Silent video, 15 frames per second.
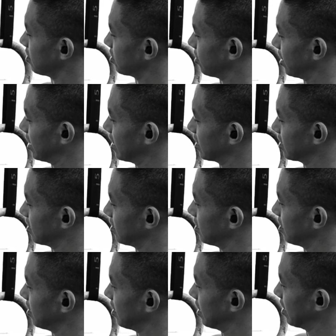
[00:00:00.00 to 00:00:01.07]
so it
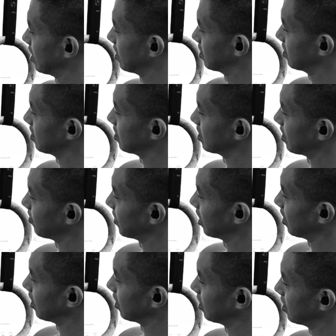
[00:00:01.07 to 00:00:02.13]
does
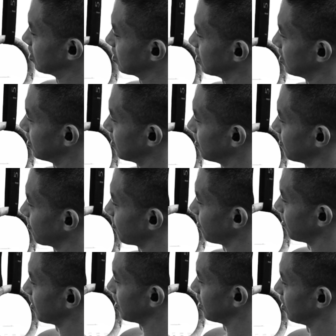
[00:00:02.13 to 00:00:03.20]
something like this.
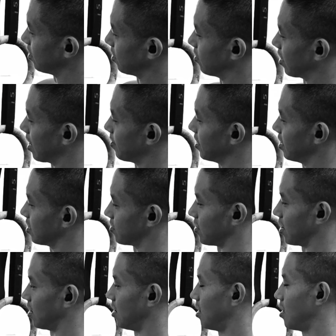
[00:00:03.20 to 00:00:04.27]
You grab it this
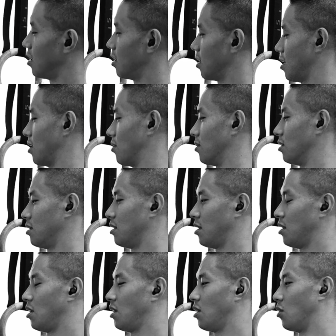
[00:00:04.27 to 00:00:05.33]
way. Now,
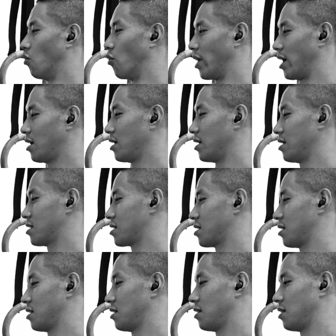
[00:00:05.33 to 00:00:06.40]

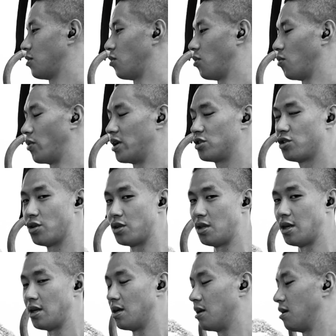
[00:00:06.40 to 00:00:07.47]
where should
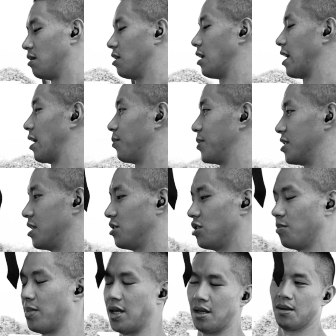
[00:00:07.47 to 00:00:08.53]
the hand
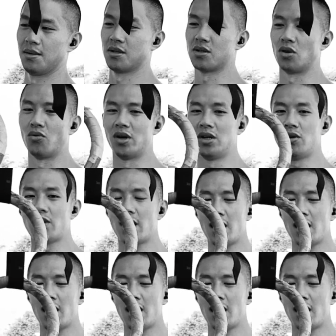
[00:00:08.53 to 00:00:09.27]
position be? So when you're